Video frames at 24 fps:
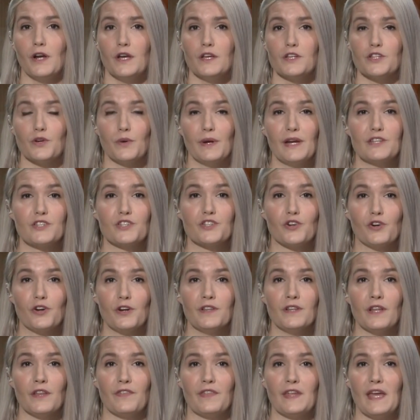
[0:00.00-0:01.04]
So it's
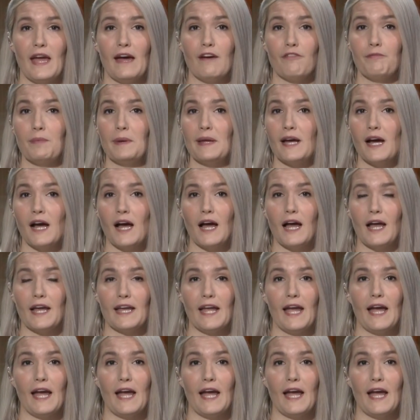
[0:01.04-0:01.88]
certain that the FBI